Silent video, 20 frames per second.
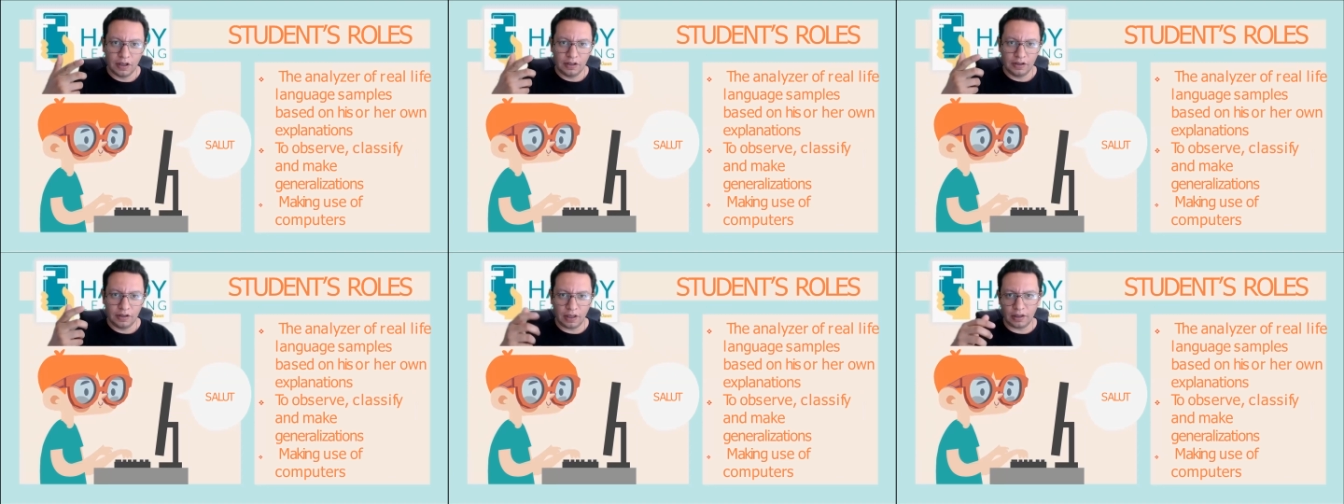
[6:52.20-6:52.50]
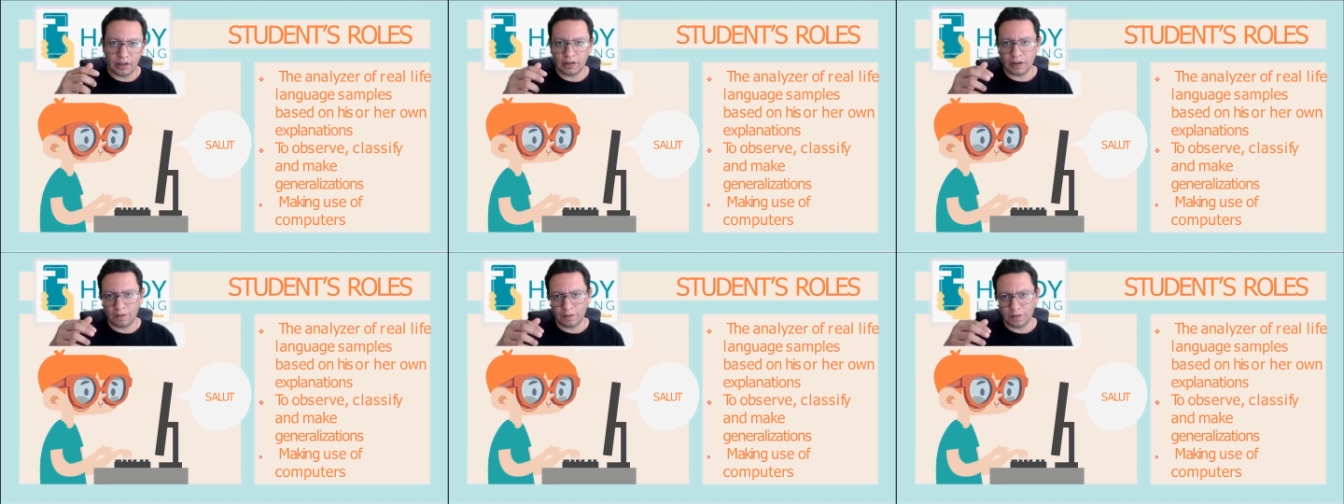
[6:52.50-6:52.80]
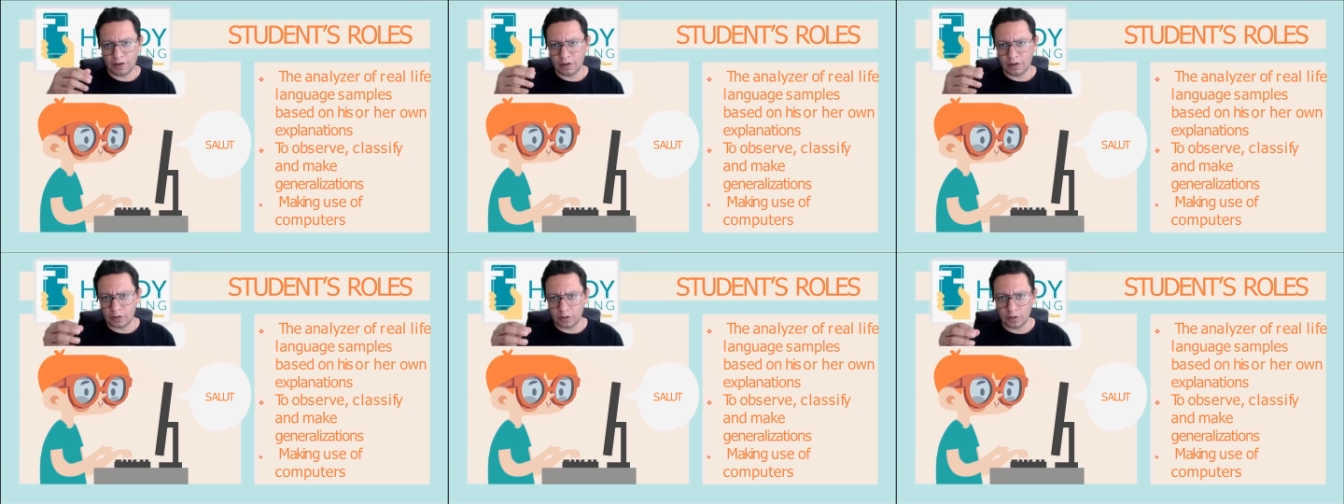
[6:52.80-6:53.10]
the
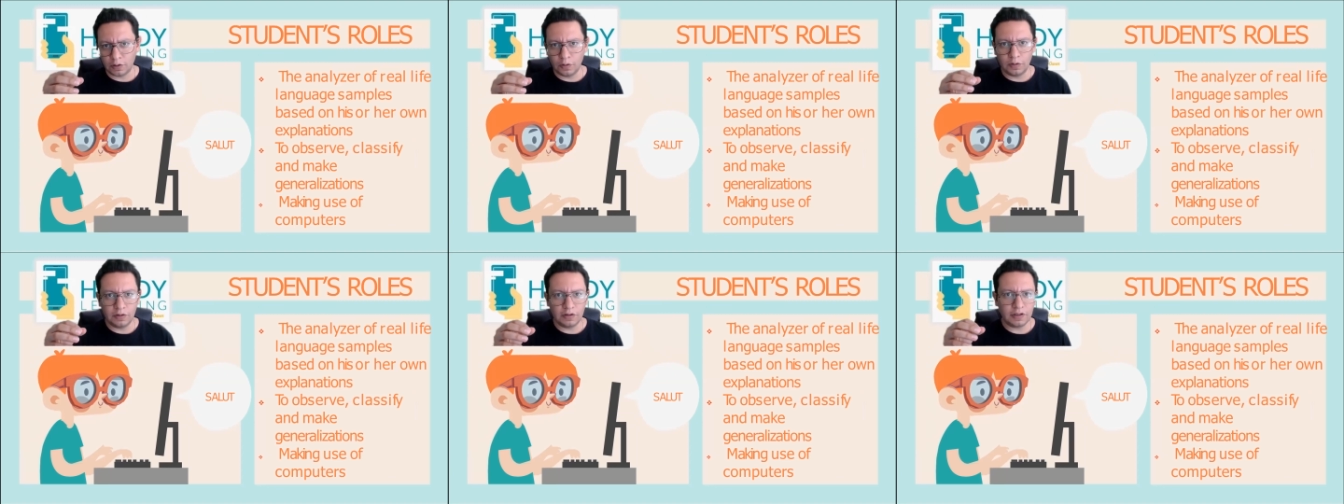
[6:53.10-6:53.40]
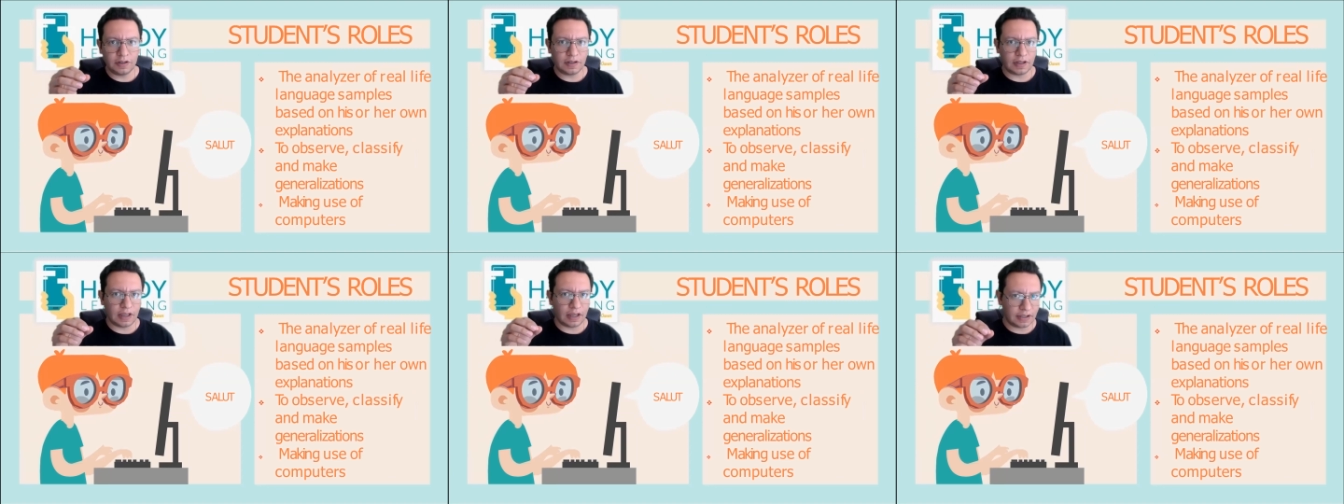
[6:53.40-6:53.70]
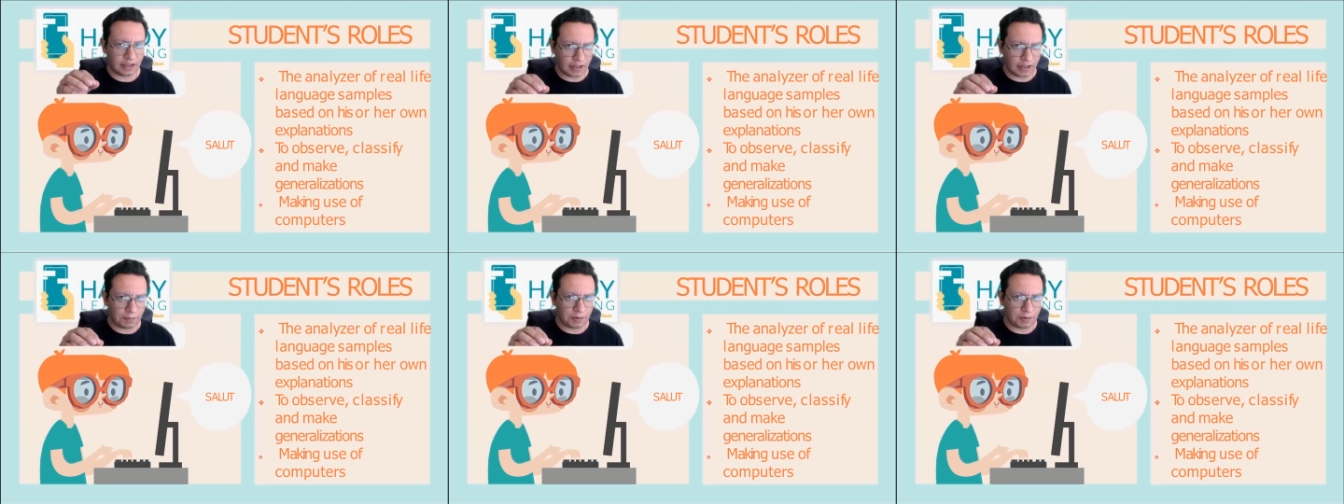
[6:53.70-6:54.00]
different rules,
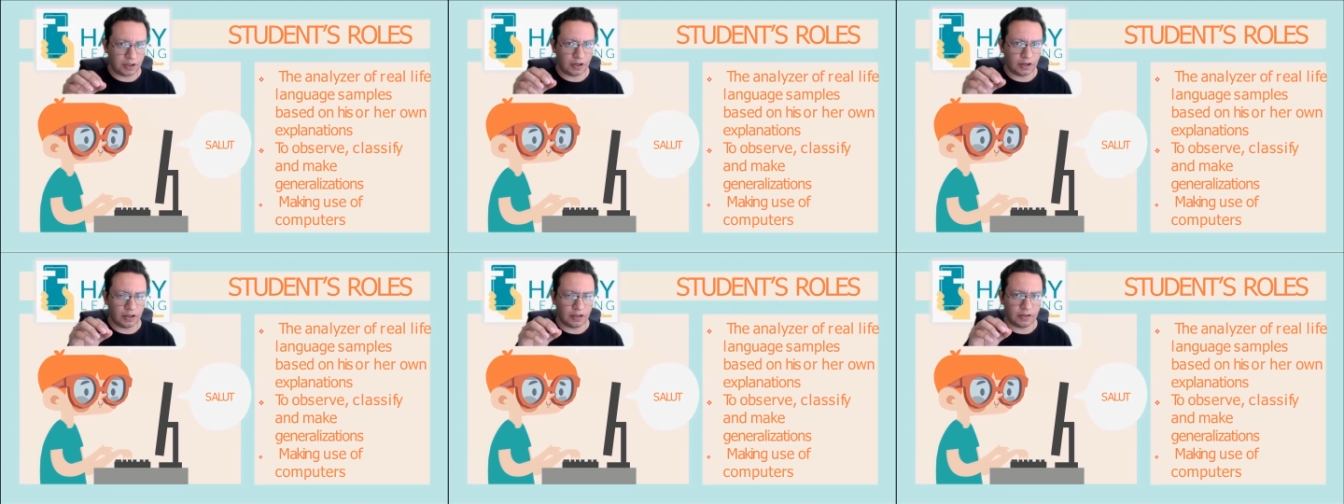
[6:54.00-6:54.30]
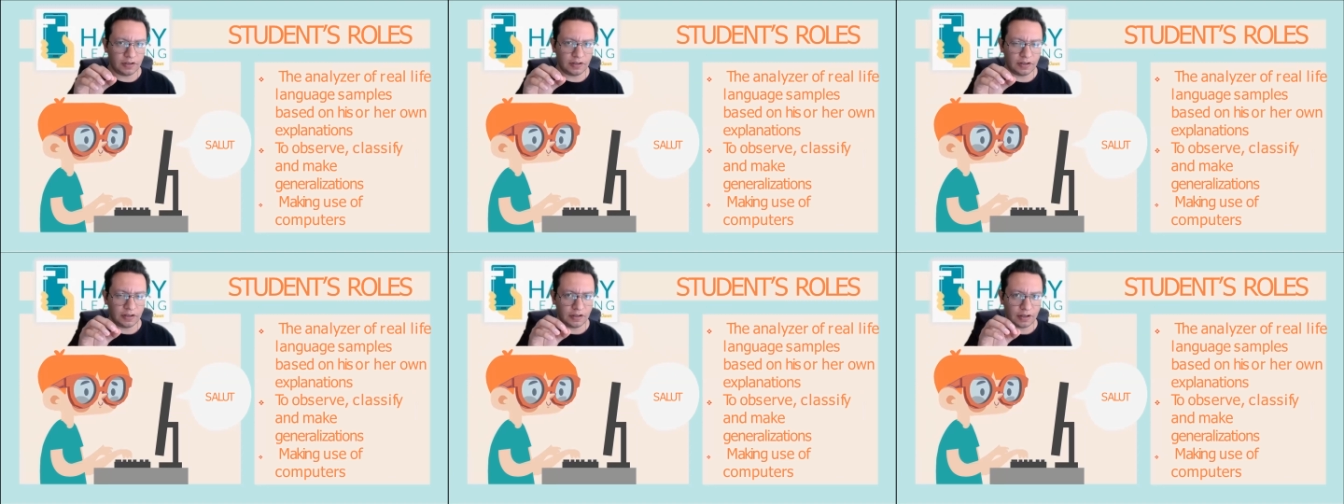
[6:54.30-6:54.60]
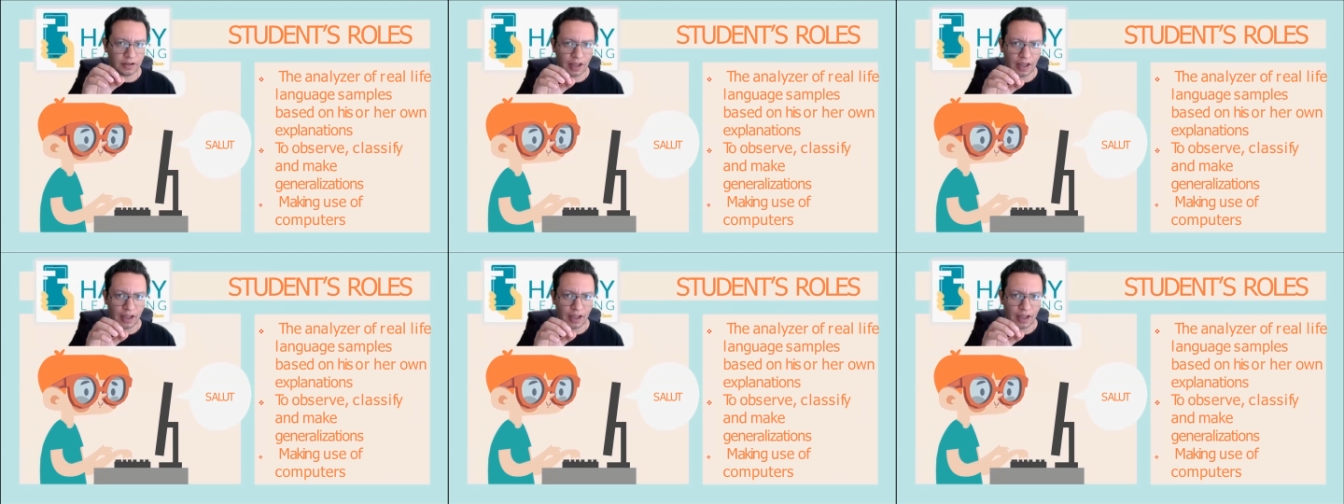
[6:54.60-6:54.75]
exceptions,